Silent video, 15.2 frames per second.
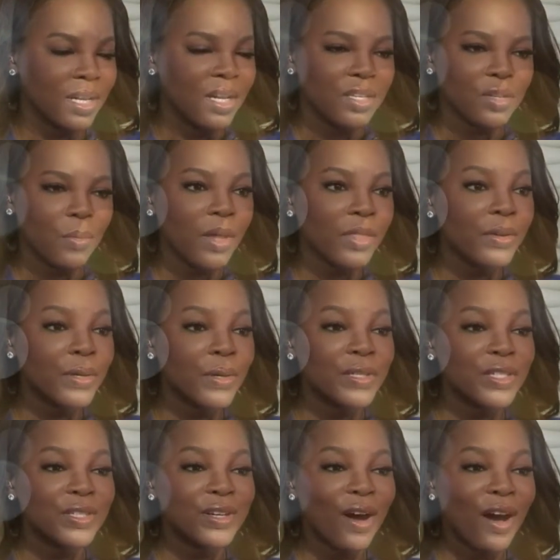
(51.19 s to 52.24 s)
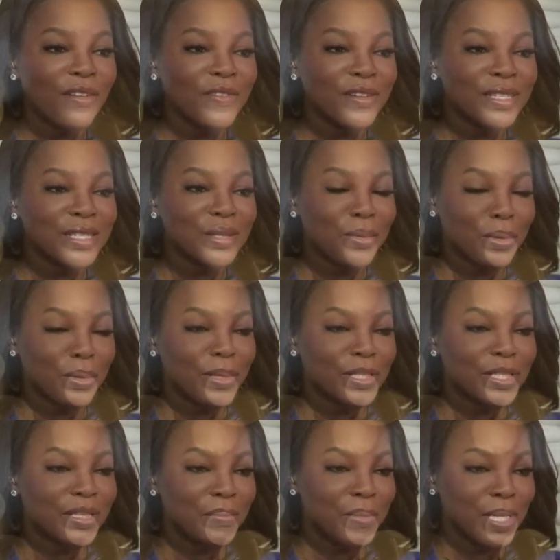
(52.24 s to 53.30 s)
So whether you're going to the office or going
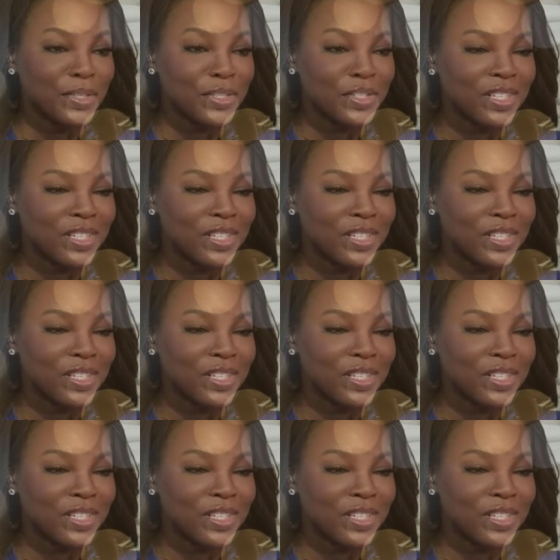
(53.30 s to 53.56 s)
to the beach,